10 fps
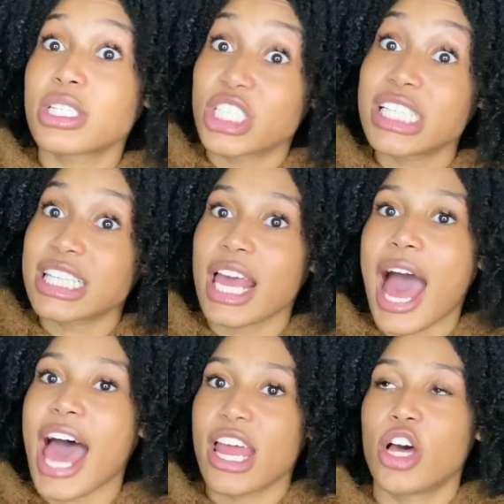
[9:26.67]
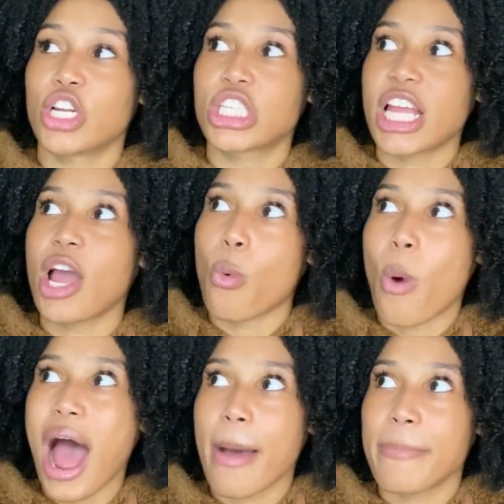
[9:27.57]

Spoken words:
she said, I didn't understand why